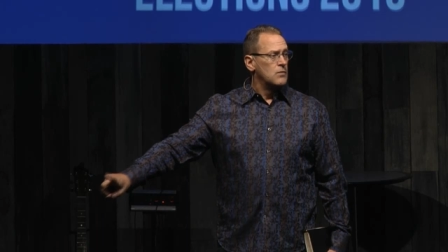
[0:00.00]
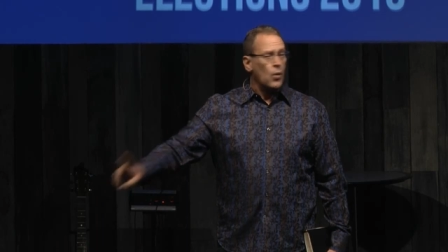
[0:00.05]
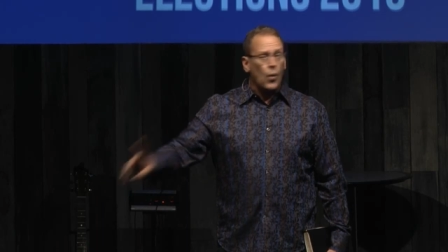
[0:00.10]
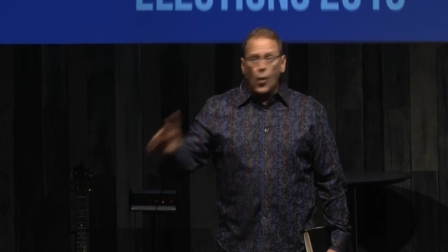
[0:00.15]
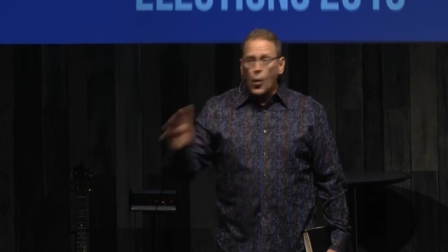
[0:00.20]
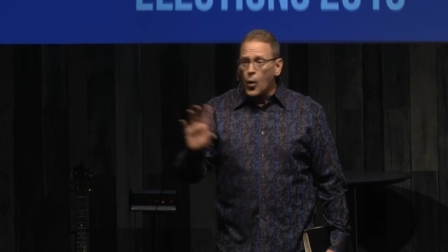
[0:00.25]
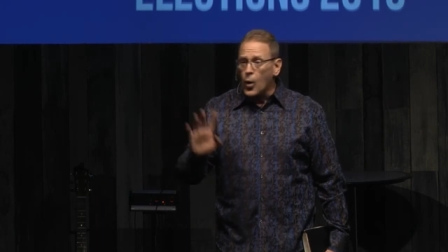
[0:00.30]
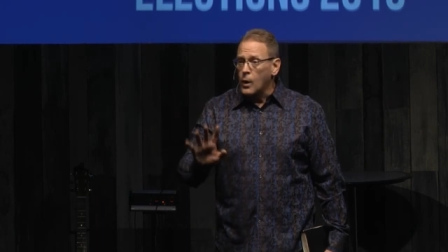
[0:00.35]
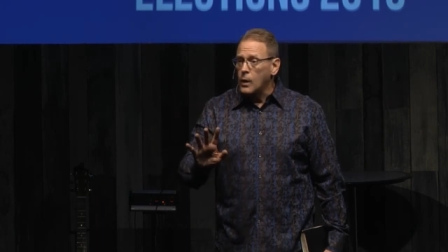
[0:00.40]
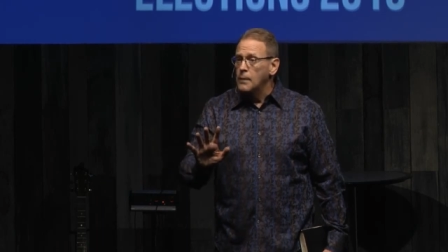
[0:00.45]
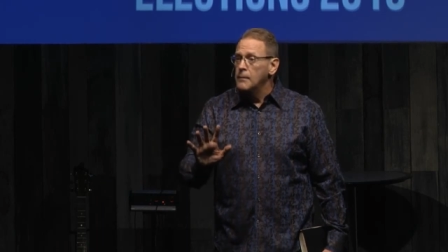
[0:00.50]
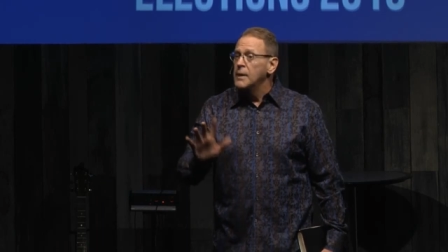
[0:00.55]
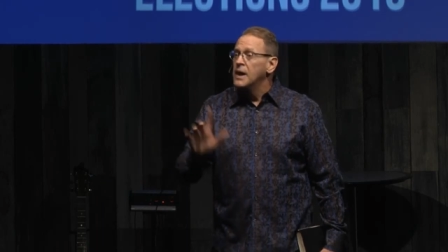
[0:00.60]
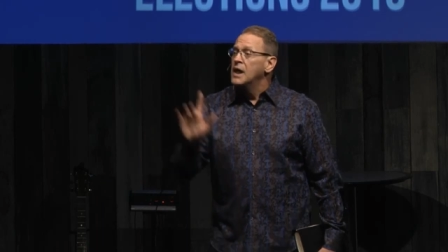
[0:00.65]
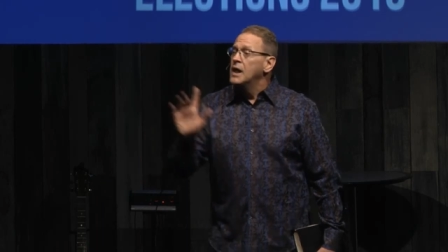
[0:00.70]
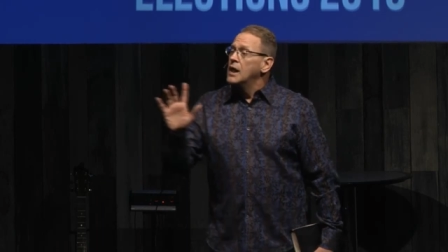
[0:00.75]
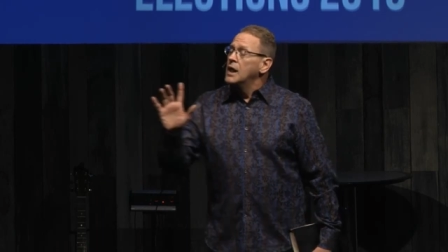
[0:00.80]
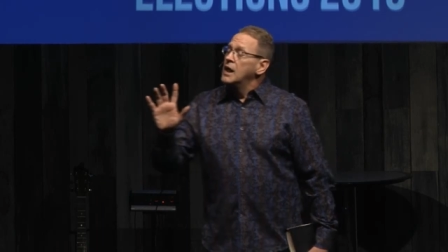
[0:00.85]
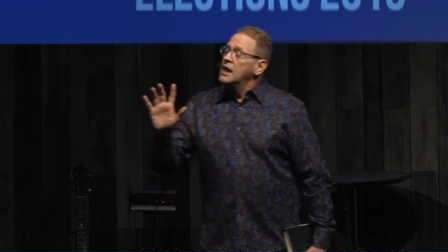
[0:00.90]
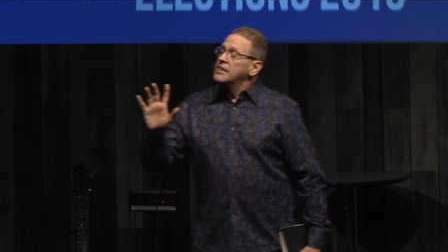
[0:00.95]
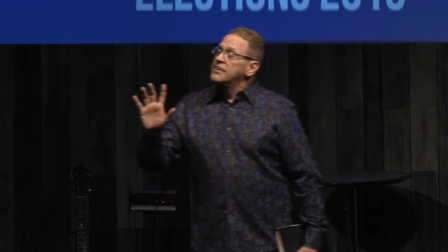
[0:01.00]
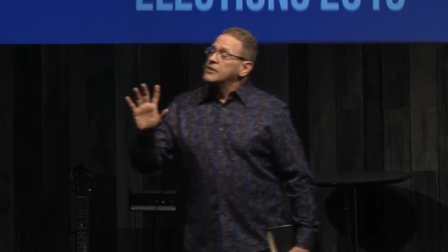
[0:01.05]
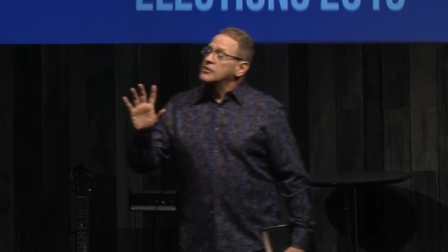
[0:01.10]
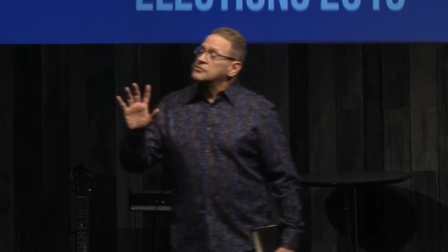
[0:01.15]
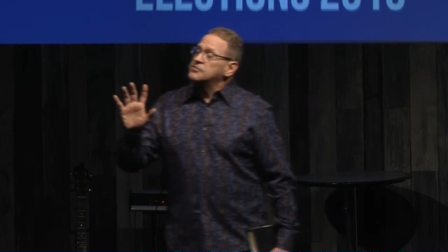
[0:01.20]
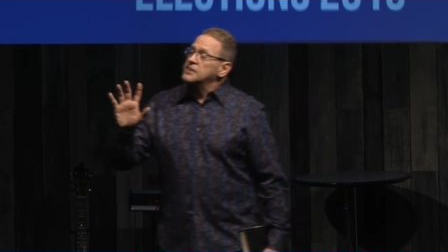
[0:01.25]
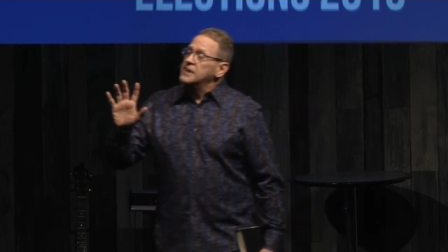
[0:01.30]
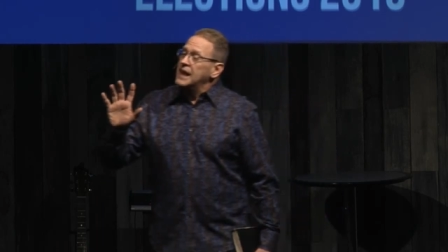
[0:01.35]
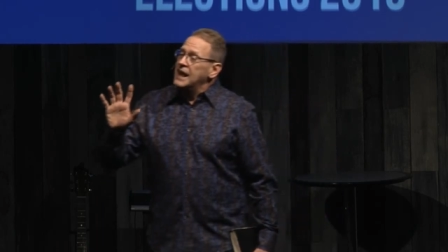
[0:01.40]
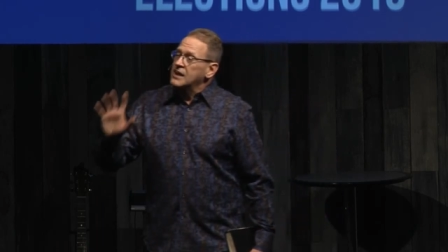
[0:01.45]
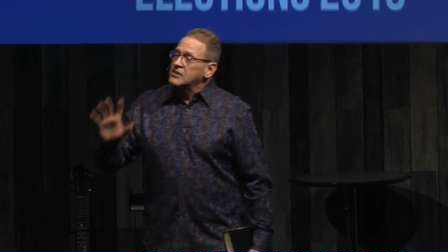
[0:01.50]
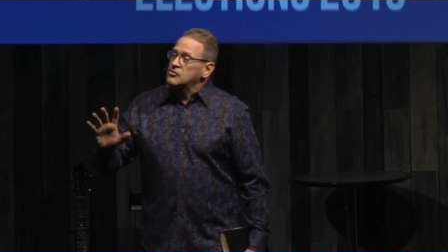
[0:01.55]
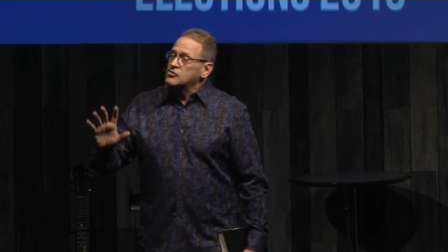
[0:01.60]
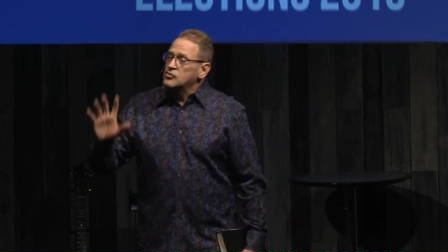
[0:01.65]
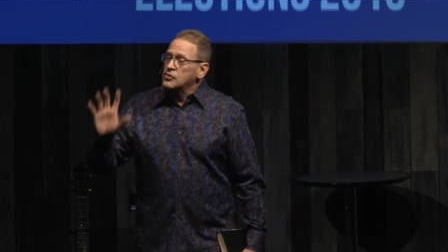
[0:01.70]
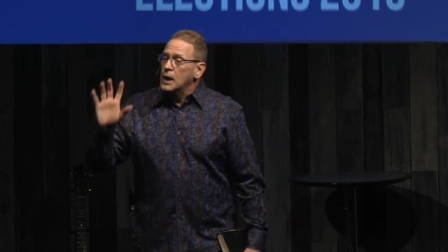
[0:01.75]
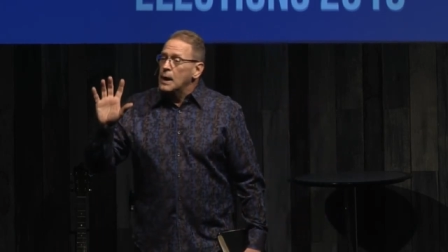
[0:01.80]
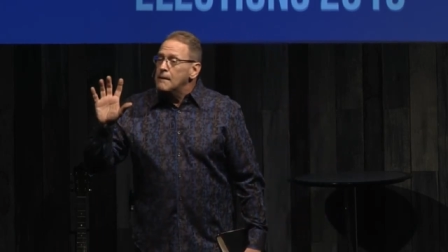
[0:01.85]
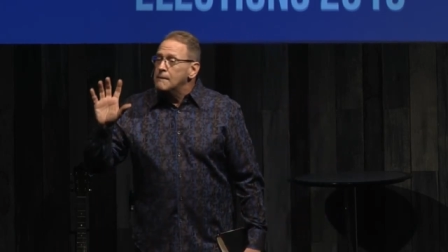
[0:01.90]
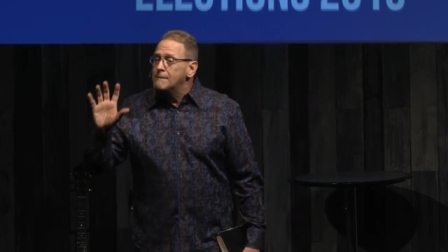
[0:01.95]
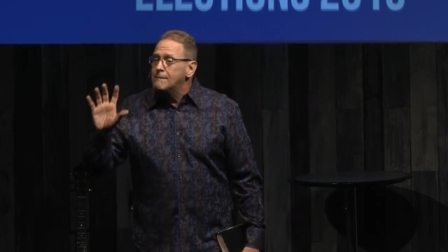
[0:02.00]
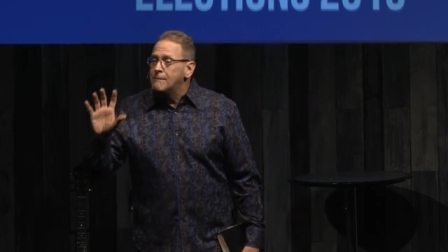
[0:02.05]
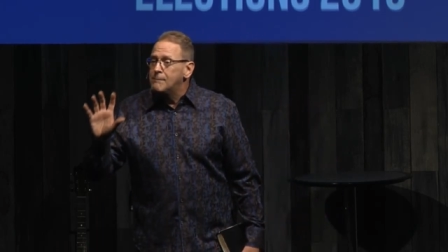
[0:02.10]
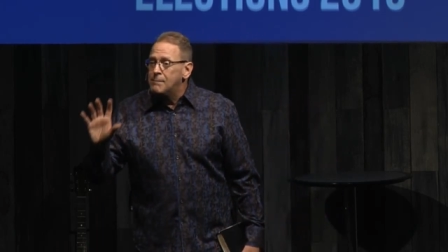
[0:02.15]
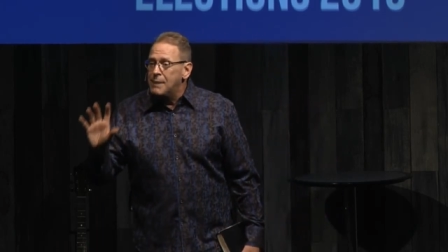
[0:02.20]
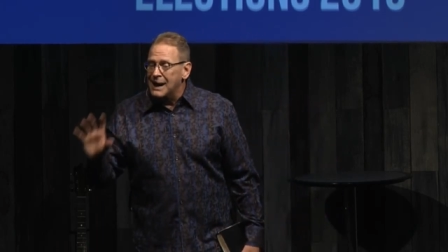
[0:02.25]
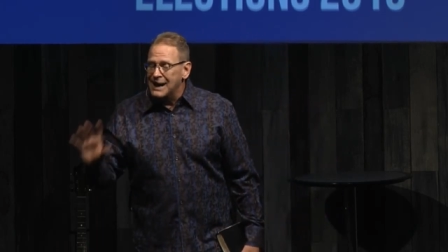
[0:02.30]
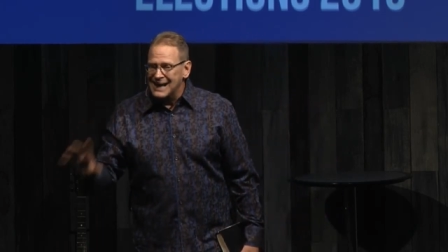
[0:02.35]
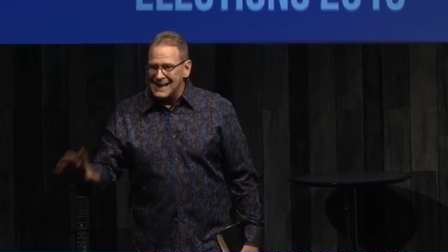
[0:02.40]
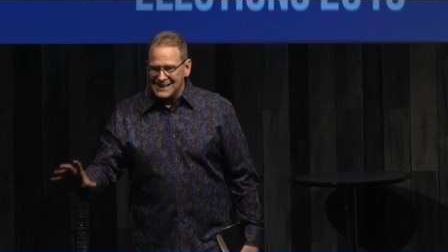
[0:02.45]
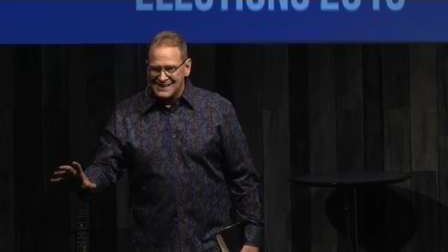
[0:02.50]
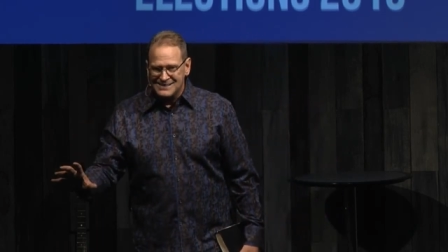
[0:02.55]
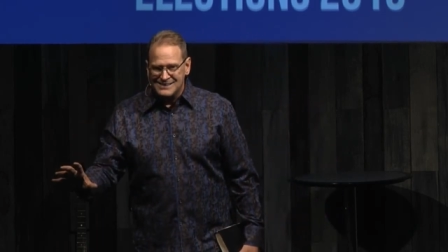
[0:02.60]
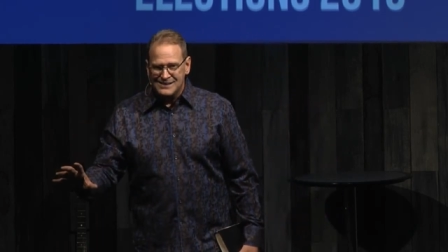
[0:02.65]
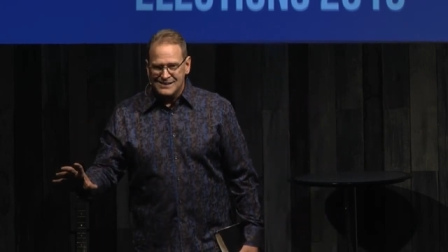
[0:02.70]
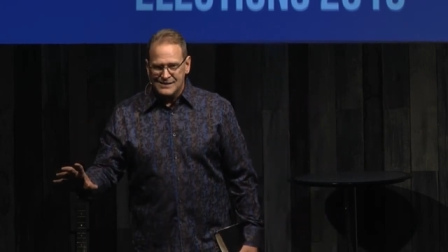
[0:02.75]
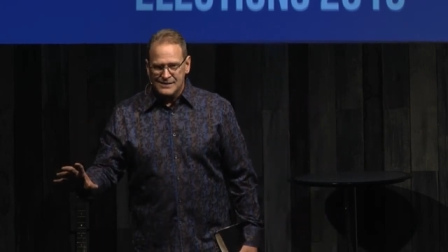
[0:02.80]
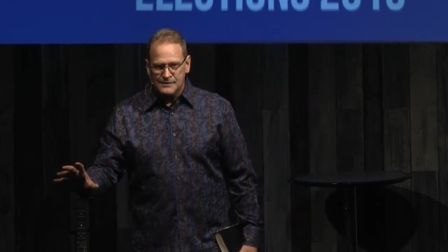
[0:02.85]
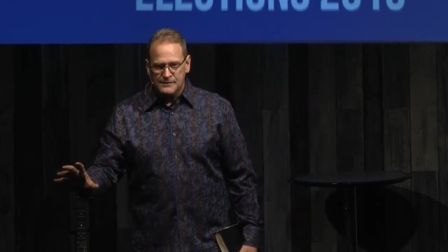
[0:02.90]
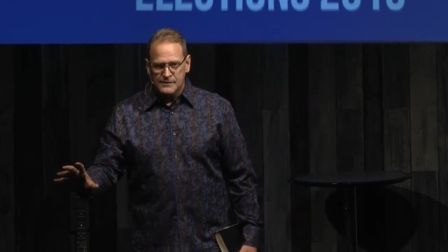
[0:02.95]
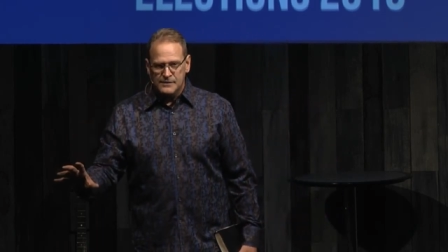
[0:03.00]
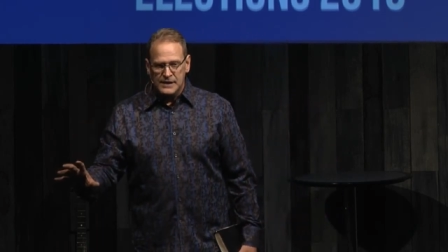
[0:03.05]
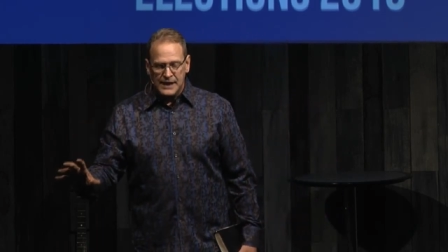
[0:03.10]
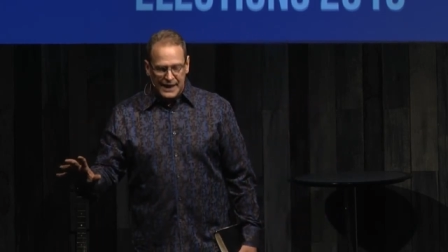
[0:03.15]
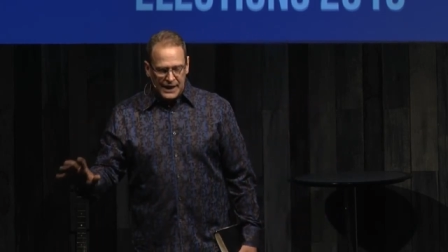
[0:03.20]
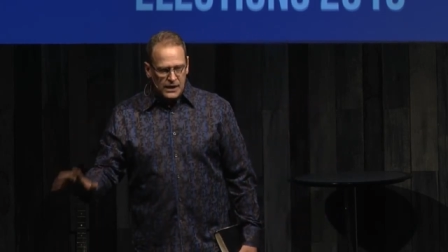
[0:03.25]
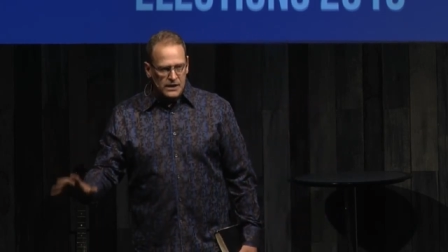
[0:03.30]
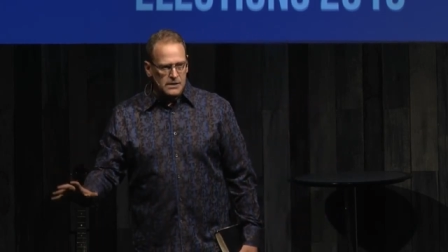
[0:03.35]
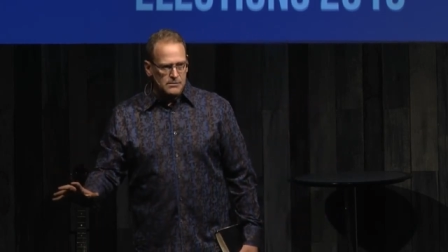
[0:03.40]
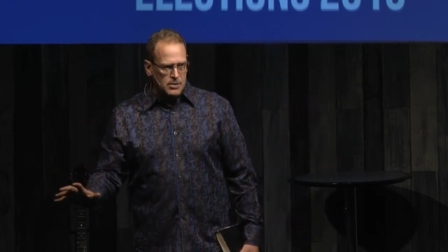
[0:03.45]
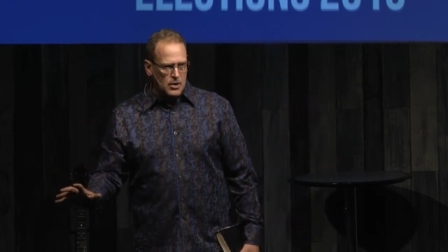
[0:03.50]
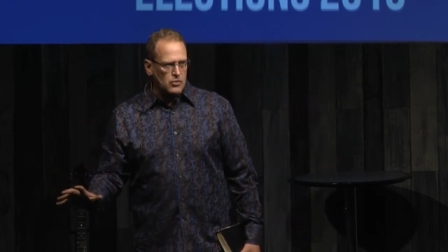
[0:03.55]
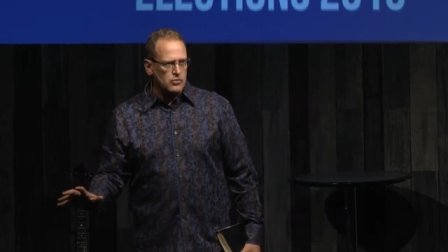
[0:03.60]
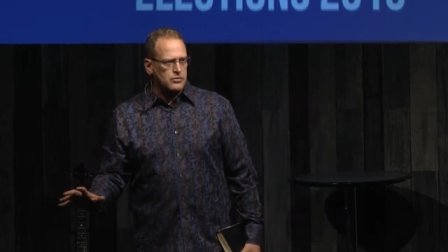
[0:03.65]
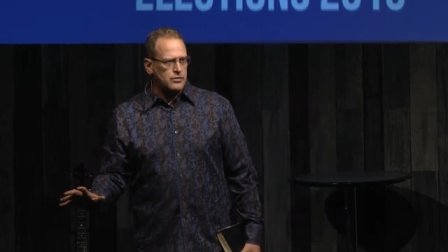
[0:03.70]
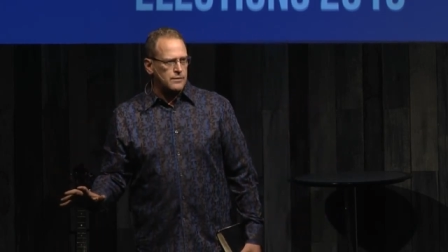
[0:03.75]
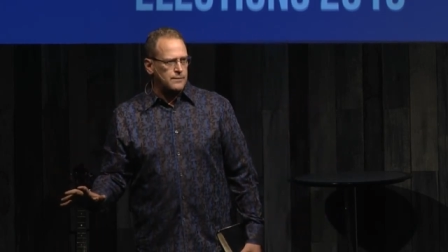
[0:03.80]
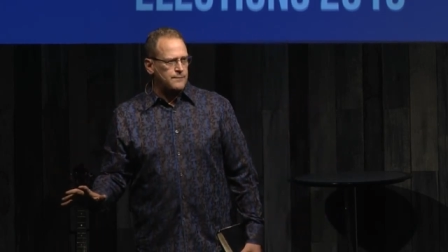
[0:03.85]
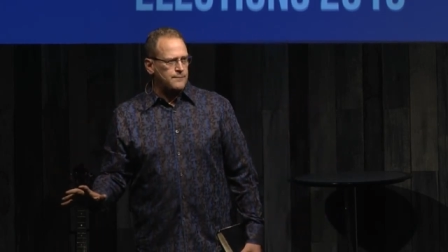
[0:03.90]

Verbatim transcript: or there's an extra bucket laying in the boat.